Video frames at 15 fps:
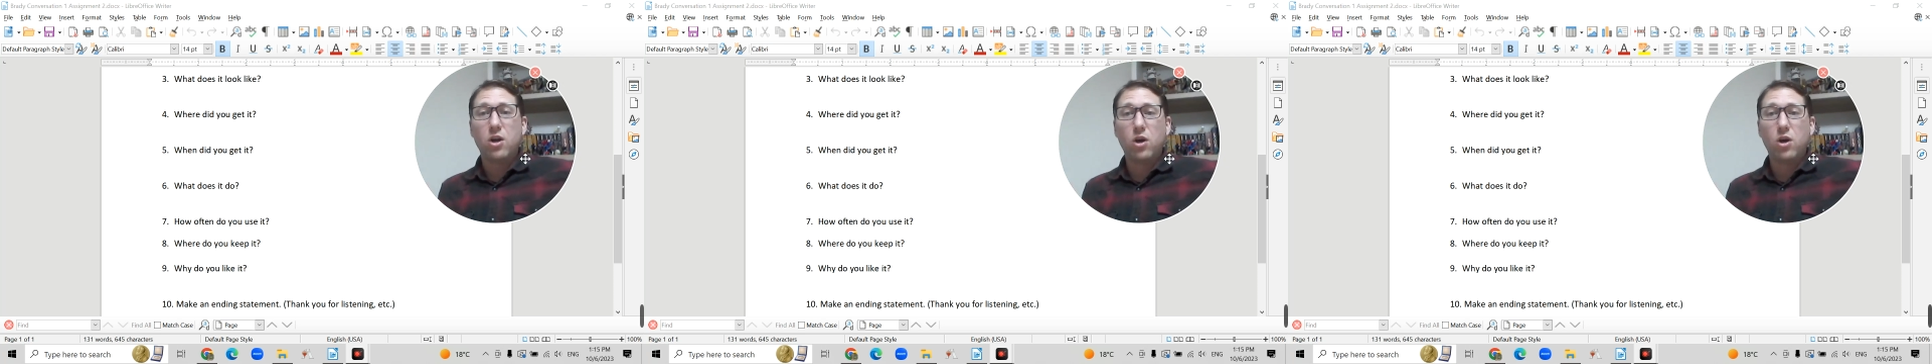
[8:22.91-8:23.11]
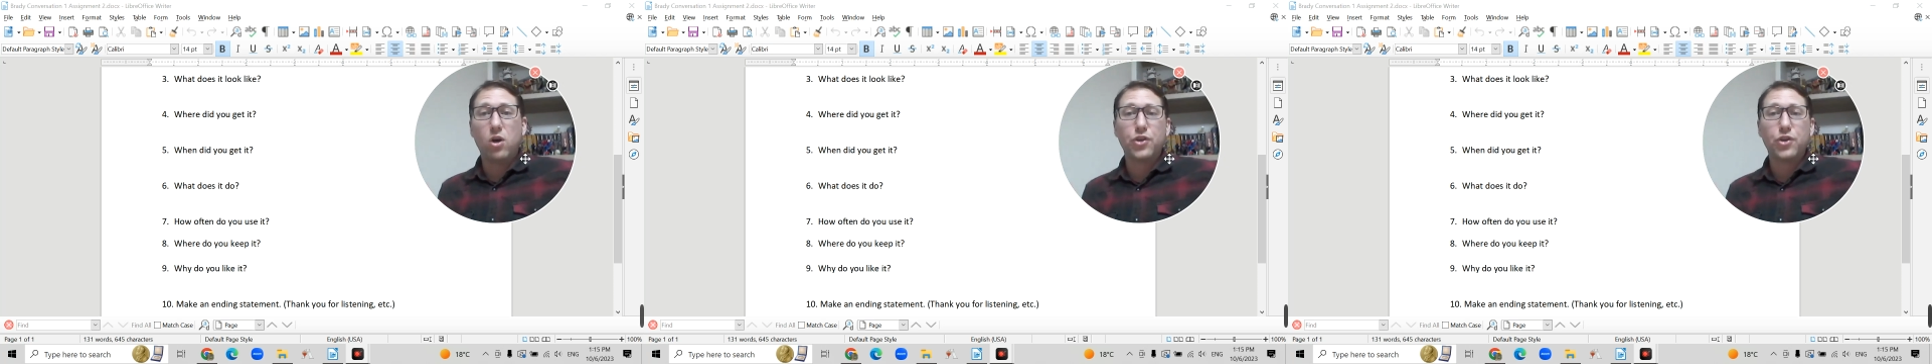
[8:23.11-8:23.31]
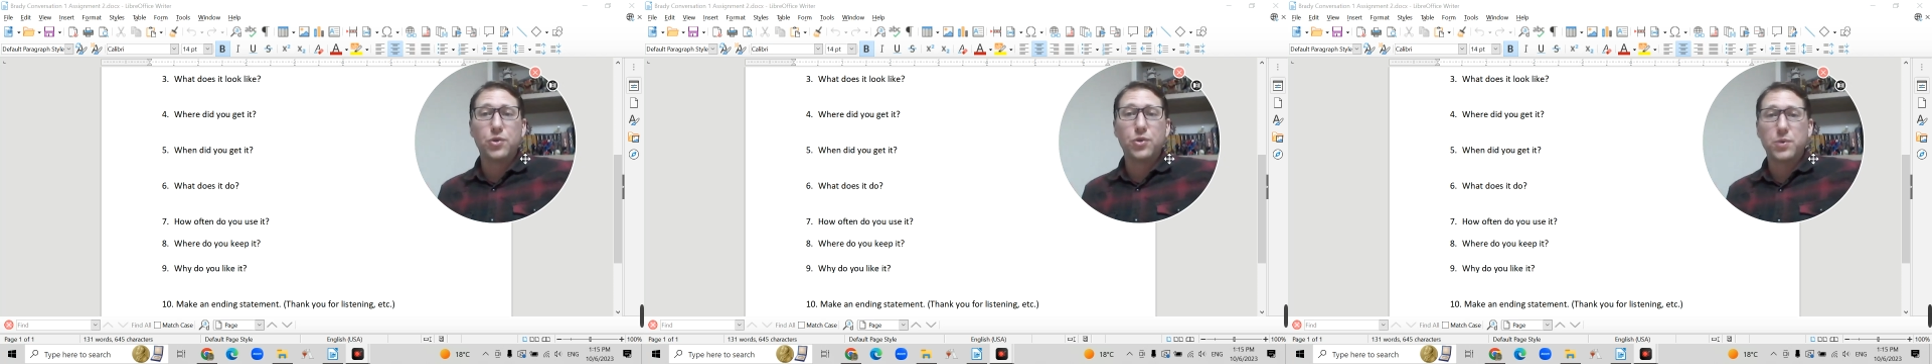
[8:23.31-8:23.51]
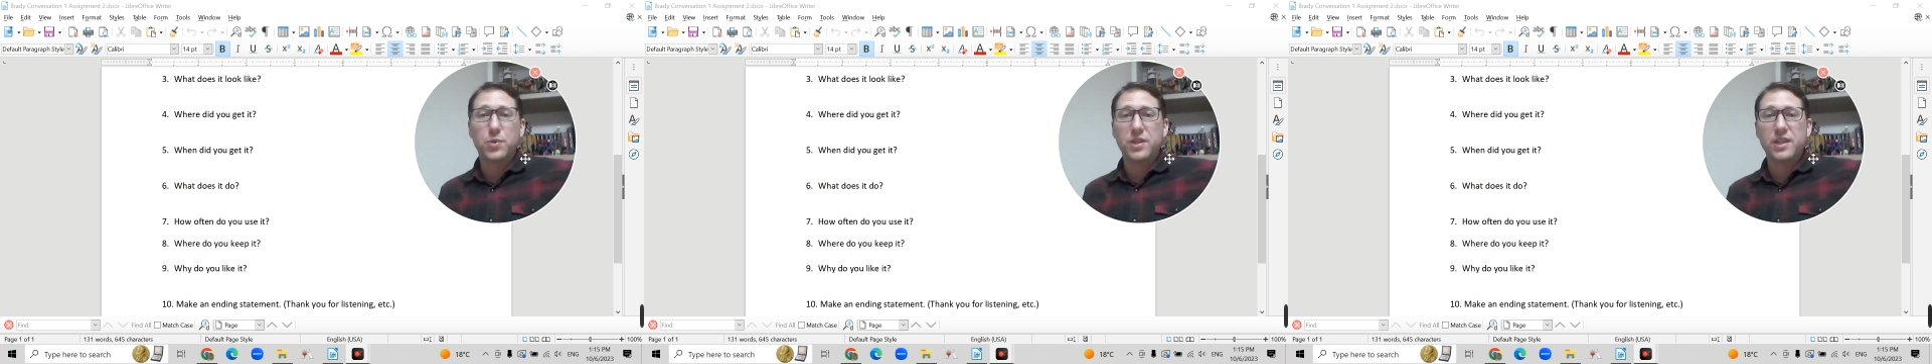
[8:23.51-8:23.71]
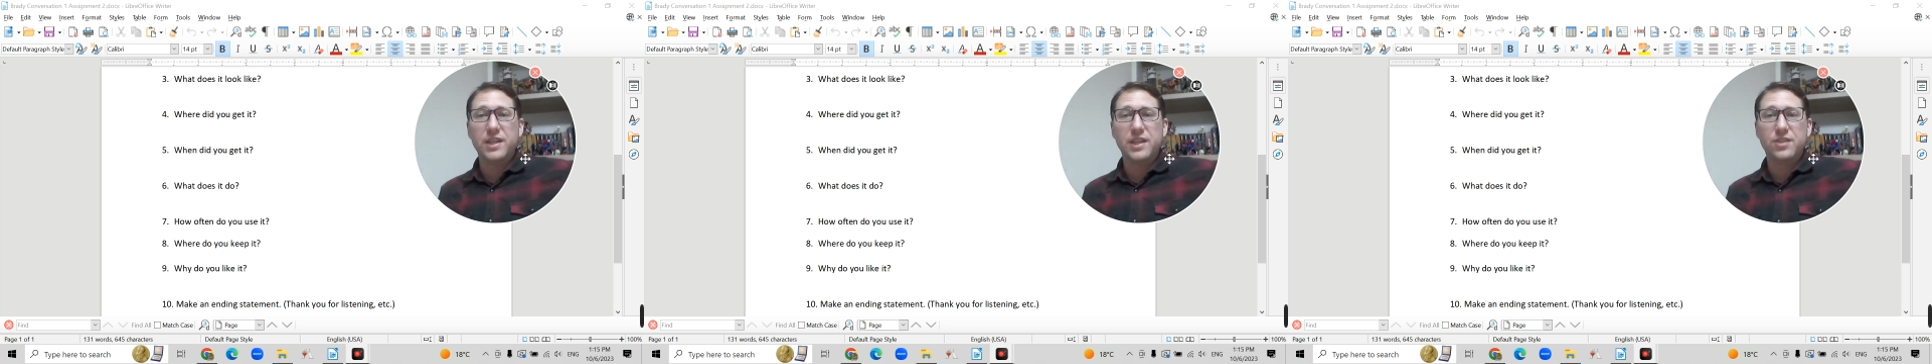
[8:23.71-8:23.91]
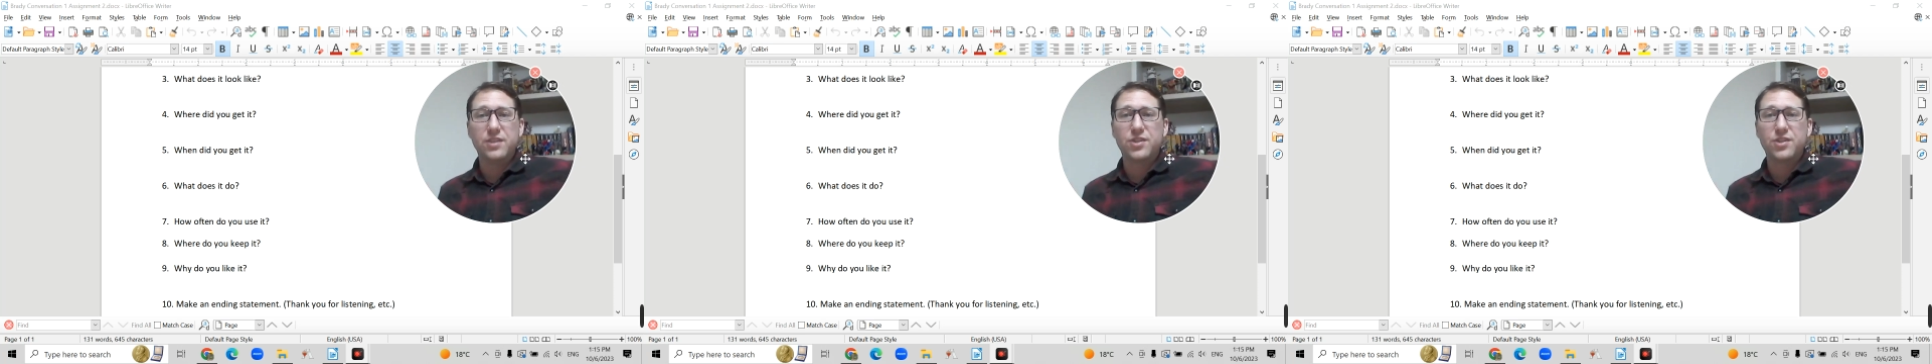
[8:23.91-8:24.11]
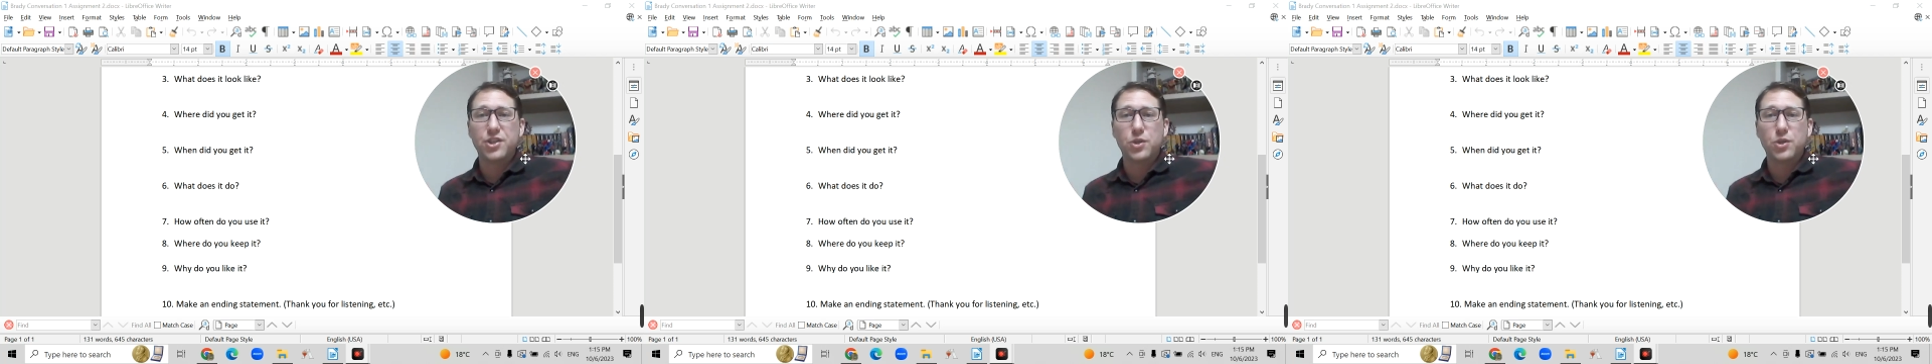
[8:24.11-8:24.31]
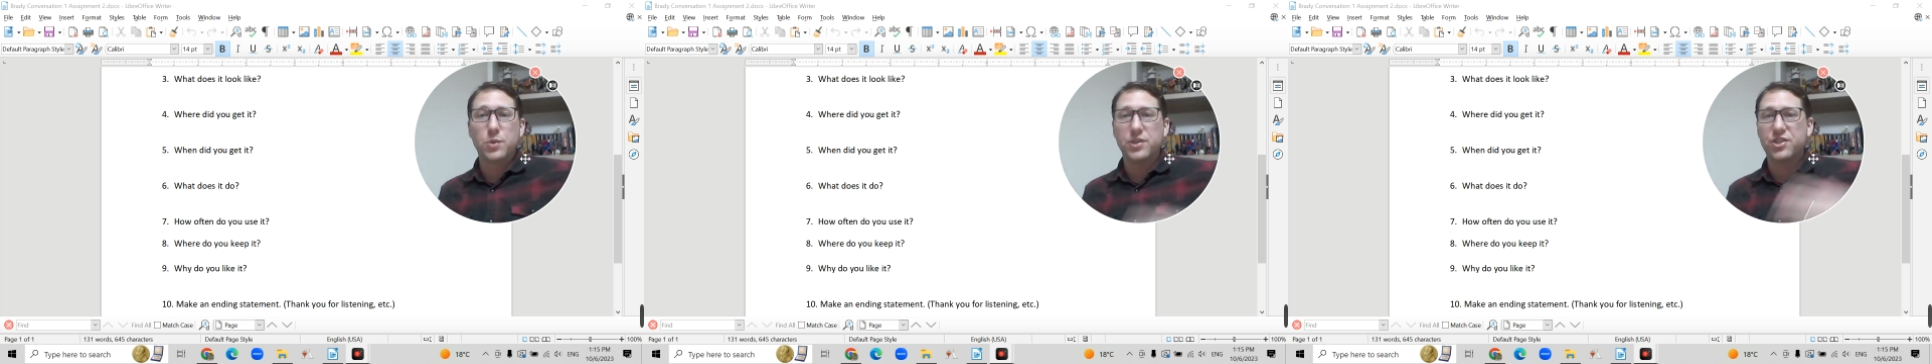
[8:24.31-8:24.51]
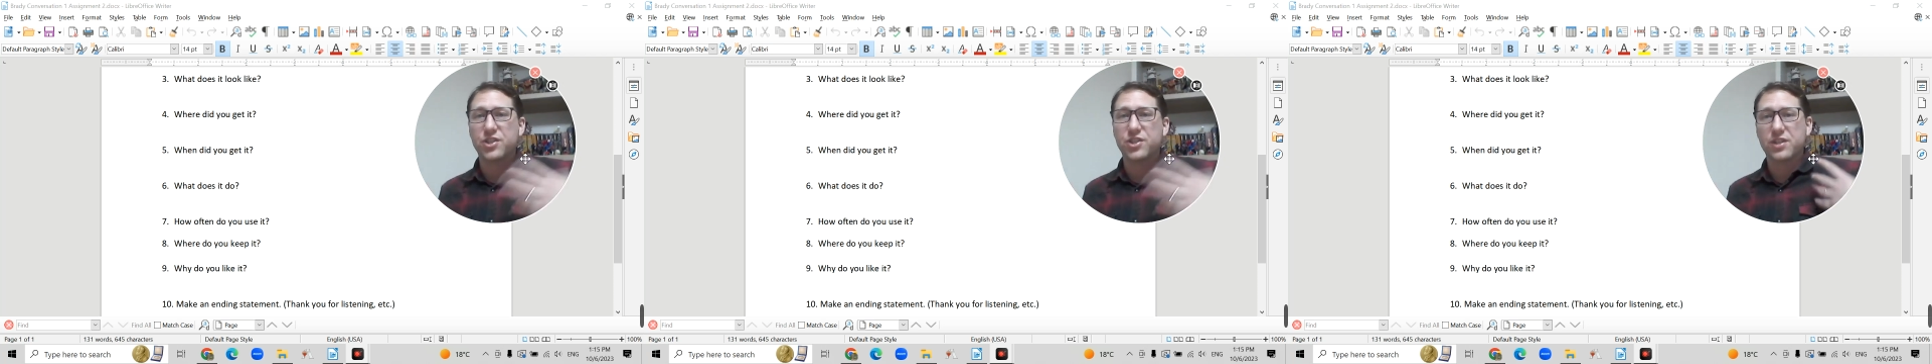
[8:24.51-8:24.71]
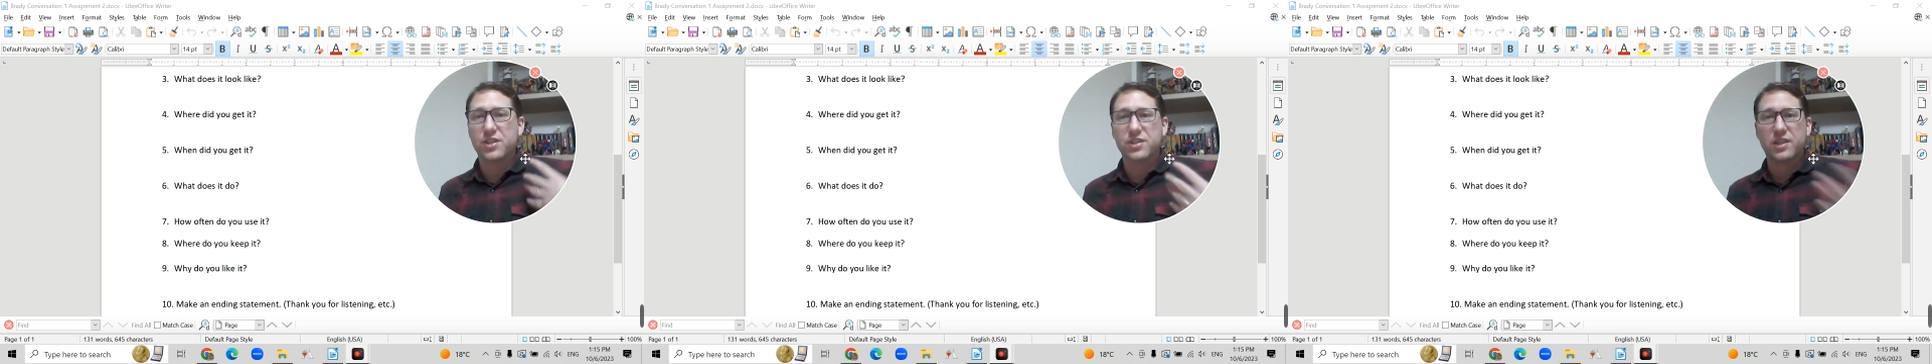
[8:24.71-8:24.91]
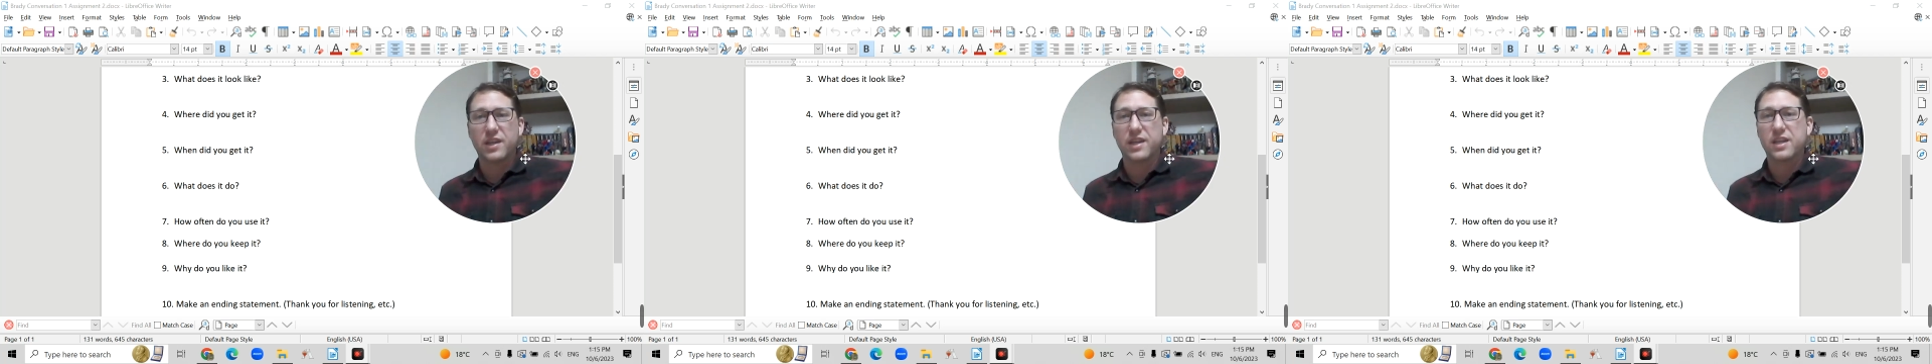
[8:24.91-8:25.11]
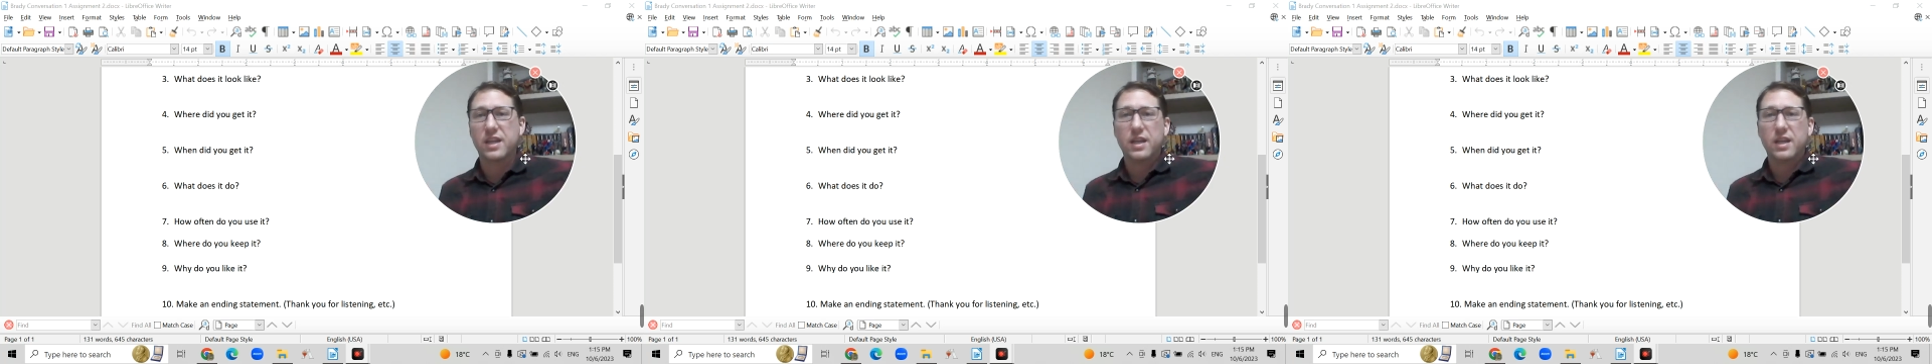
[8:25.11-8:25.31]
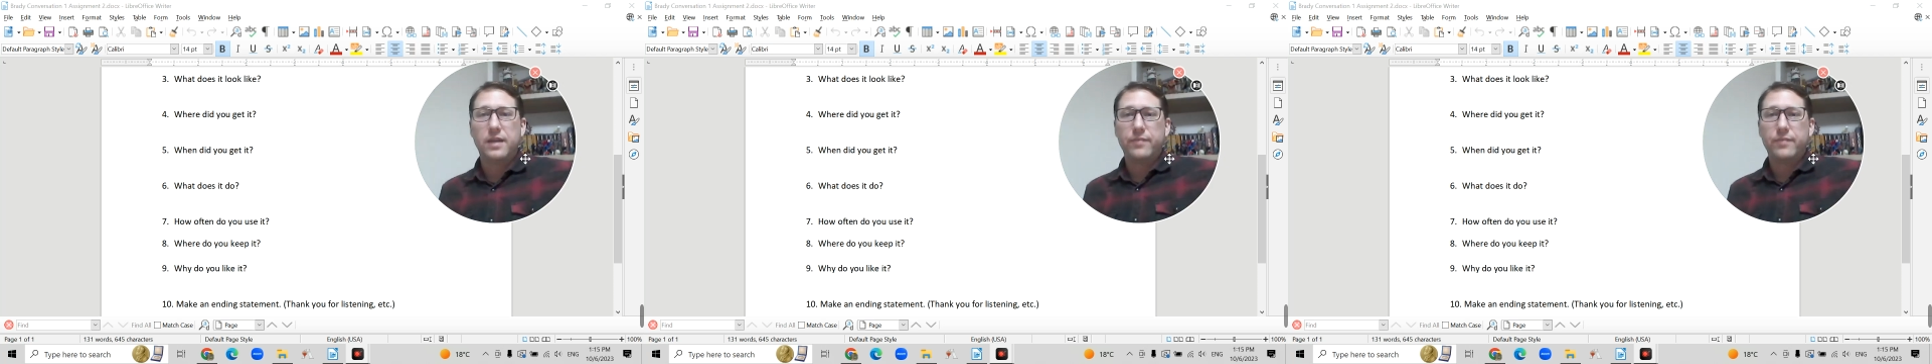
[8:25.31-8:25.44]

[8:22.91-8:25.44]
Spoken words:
All you really need to do is just, like,